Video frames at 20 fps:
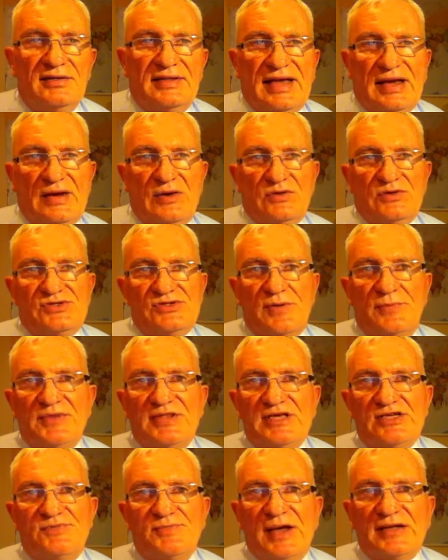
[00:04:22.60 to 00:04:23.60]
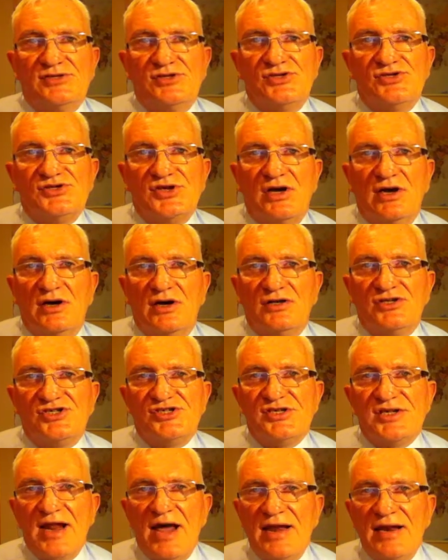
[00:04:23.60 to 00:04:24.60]
Now, some of these matters are
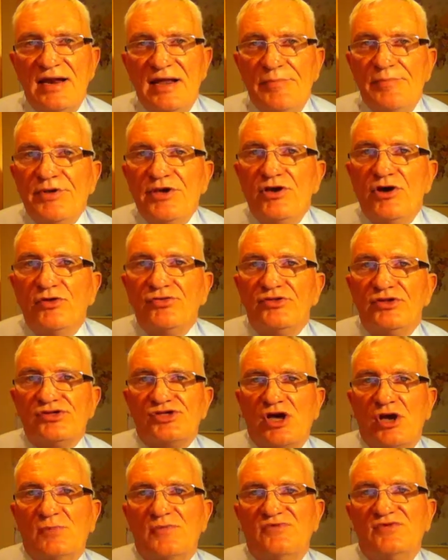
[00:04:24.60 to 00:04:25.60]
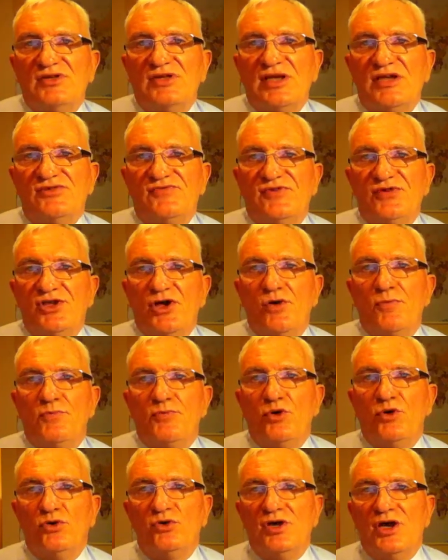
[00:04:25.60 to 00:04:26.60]
slightly beyond the scope of today's video
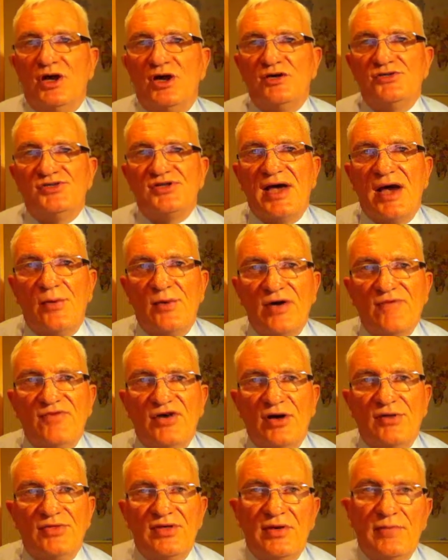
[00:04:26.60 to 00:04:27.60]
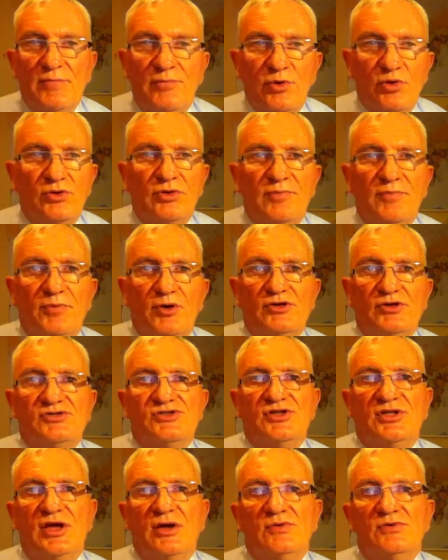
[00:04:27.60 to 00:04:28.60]
broadcast. However, the important point
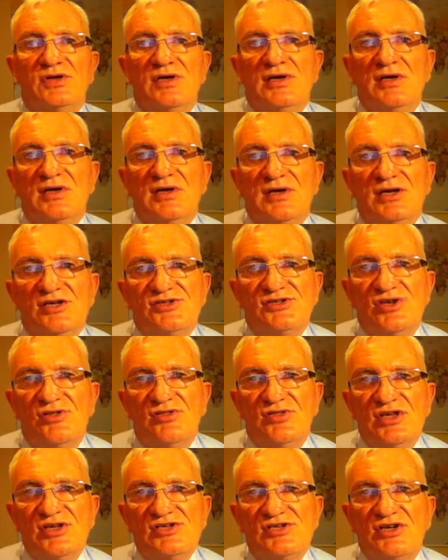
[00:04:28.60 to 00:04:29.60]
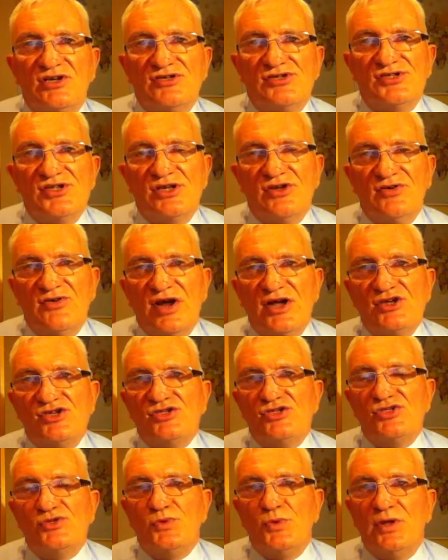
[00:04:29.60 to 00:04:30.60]
to note is that these
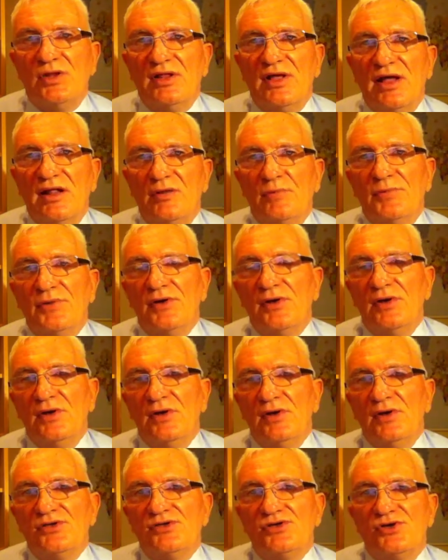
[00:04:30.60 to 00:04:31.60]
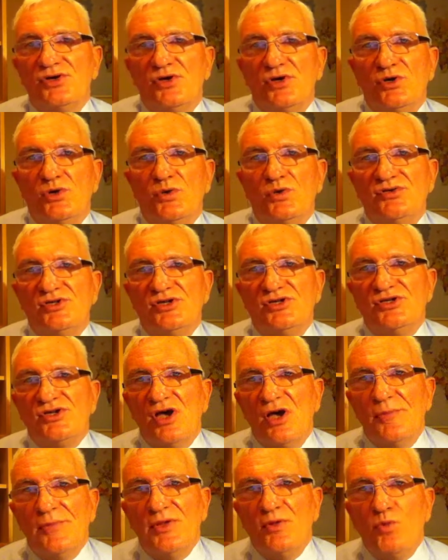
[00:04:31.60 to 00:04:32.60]
considerations will help to
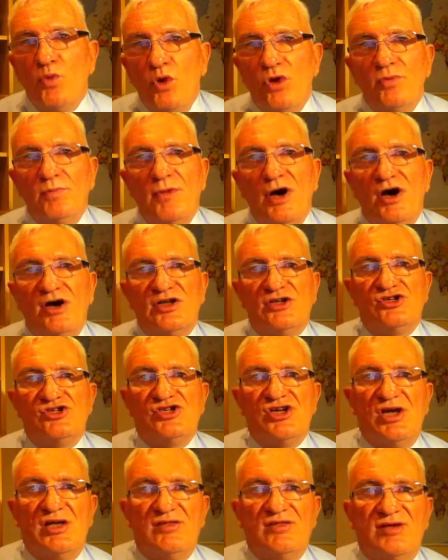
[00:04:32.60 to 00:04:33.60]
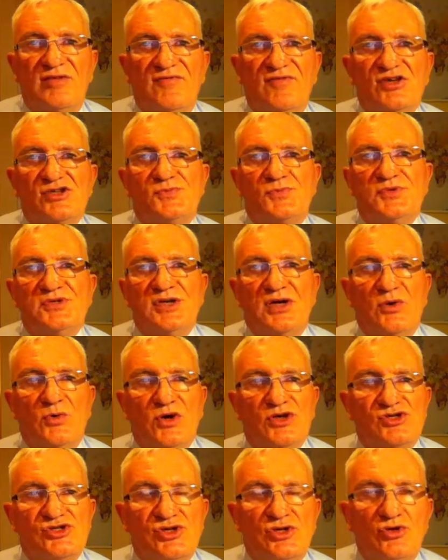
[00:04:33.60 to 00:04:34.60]
determine what market share the investment in
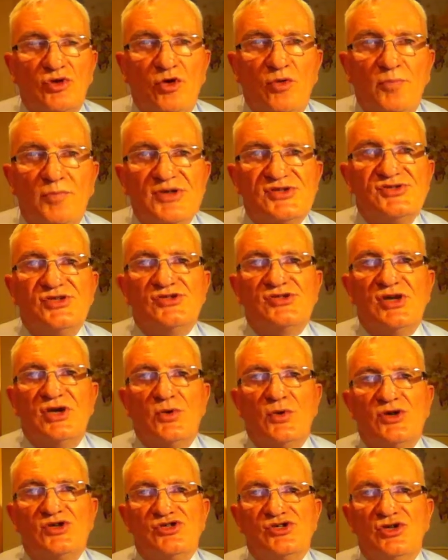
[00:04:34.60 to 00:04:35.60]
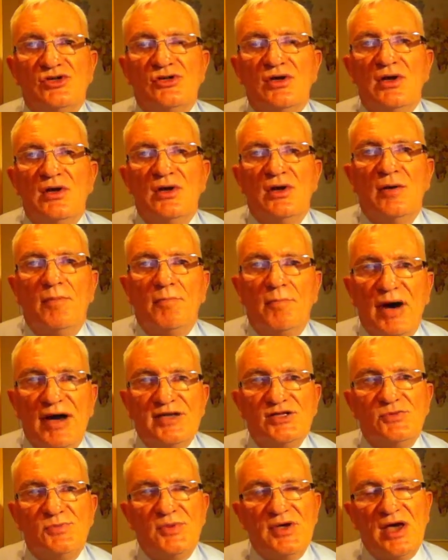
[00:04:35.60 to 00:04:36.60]
question or business in question
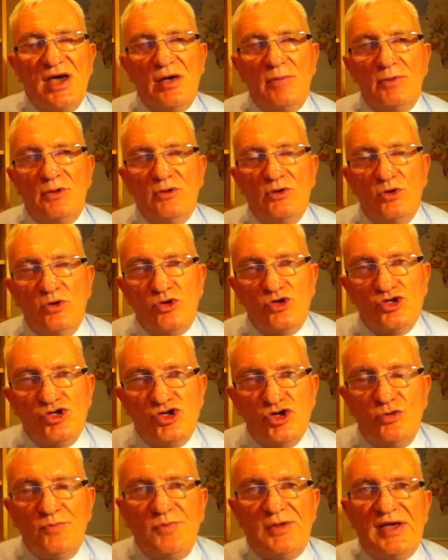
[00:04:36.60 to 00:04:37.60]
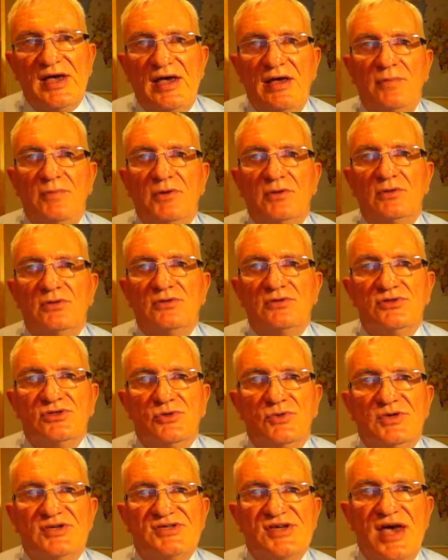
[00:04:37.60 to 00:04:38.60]
might be able or should be able
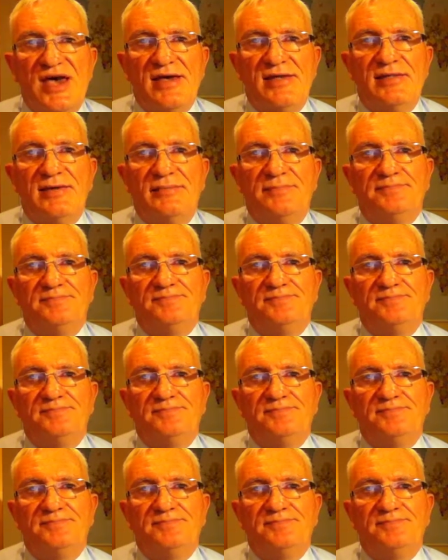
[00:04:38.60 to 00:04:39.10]
to attain.